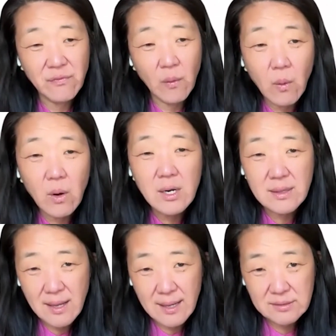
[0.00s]
4
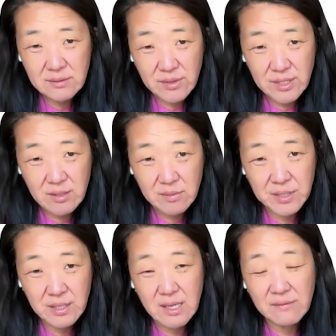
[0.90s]
lines of
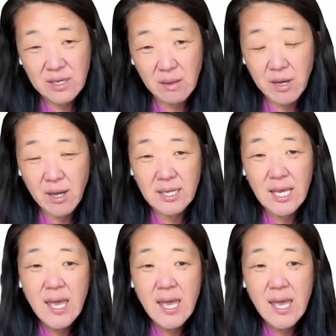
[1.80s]
therapy, have come on.